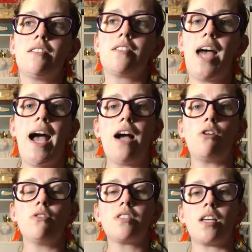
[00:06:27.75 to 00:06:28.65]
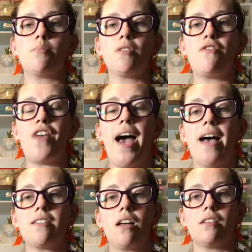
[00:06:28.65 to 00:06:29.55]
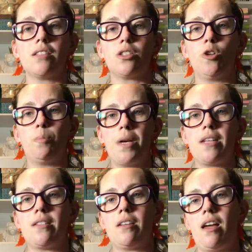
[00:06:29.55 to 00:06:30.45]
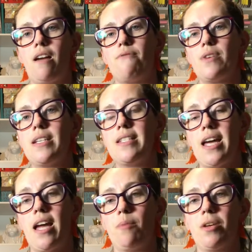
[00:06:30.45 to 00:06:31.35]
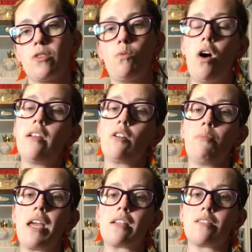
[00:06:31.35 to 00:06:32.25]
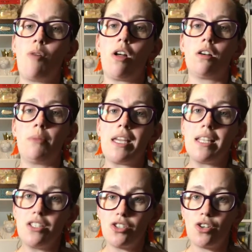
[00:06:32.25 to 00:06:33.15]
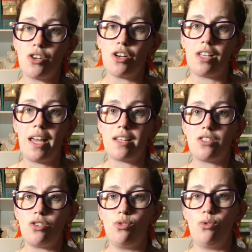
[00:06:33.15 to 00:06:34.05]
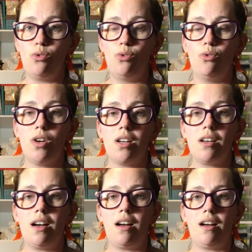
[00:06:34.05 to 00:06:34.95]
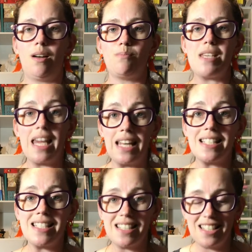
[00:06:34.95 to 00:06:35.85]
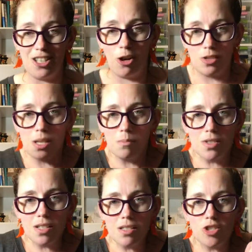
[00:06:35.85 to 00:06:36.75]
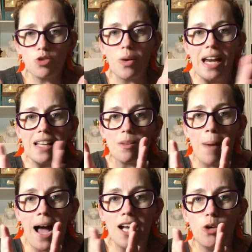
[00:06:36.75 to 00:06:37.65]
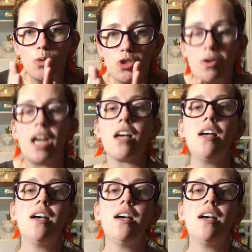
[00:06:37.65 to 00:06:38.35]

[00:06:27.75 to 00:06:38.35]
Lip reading: Tackle some of that a little bit every day, because one, it'll make it smaller, it'll make it easier, like to get it, to shrink. The pile will shrink.